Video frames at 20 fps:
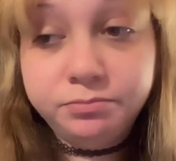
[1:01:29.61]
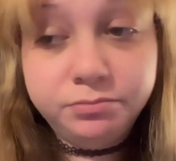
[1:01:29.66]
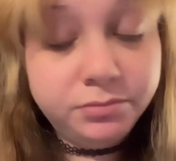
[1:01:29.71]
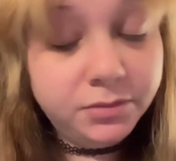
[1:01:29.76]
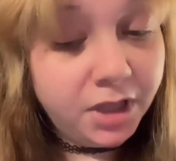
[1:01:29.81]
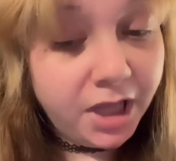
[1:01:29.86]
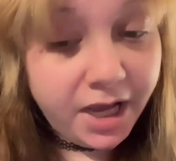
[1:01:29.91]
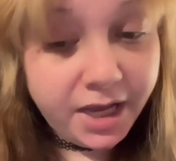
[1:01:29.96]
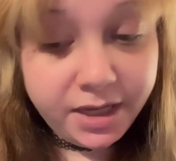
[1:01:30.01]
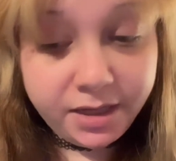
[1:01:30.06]

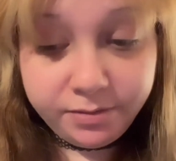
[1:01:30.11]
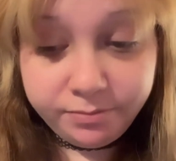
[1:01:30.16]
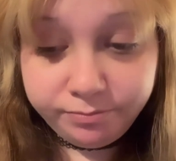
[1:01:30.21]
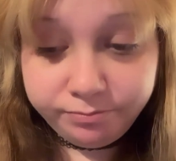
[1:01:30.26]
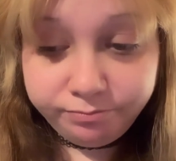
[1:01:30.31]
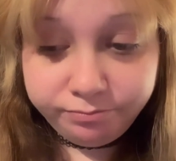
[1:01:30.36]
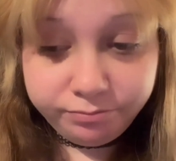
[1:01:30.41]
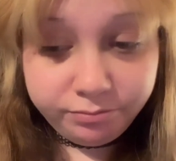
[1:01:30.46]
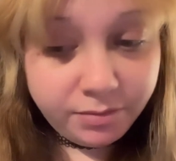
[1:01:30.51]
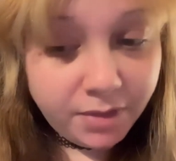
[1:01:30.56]
Like
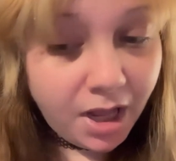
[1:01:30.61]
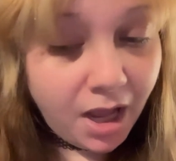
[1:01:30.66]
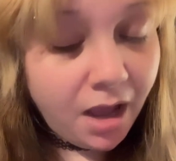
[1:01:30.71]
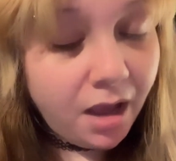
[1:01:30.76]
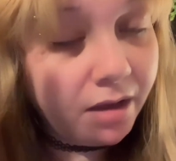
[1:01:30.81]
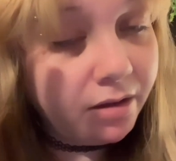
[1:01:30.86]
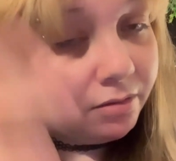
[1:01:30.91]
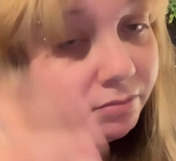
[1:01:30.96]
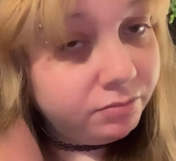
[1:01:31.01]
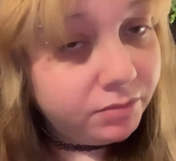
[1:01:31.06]

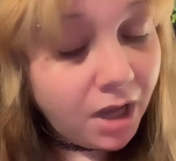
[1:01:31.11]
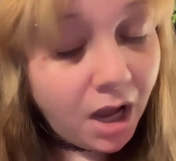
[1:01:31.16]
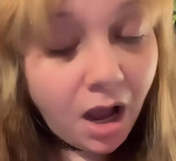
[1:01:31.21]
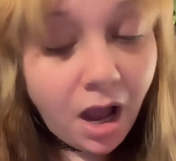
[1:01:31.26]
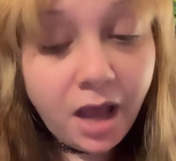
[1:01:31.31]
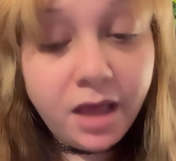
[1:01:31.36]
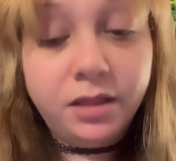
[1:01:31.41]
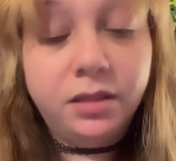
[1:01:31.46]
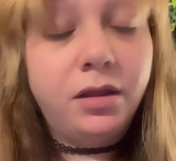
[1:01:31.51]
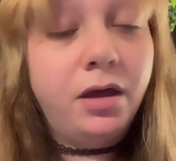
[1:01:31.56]

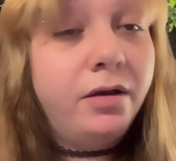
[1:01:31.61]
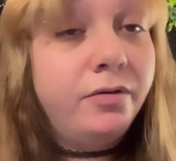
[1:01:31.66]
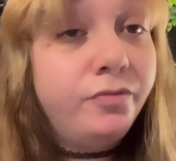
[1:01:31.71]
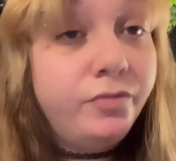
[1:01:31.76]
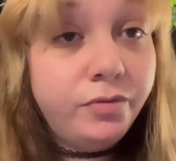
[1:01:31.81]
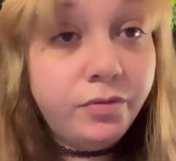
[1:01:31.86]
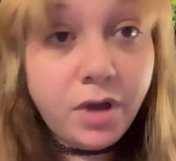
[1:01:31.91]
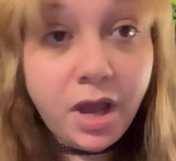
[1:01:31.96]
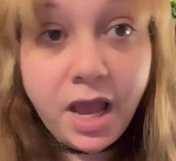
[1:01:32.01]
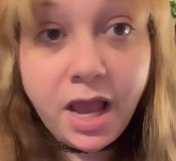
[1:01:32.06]
I
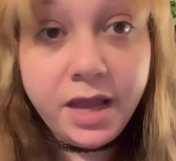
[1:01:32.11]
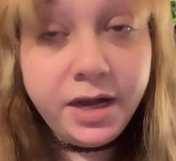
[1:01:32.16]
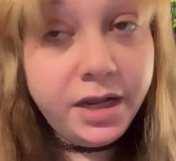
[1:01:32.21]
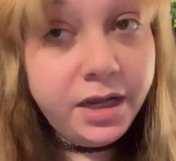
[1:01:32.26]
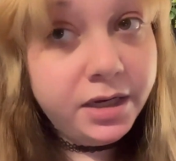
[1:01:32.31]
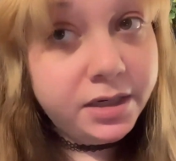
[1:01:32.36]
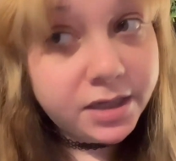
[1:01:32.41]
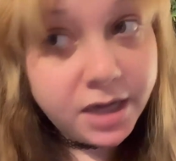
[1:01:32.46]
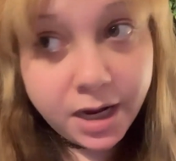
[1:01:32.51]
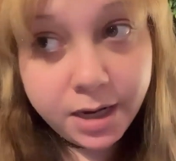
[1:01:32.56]
love
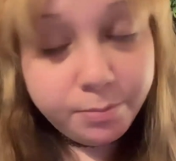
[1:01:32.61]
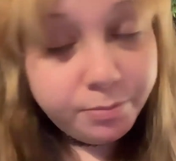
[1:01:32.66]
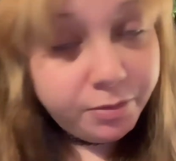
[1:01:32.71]
any type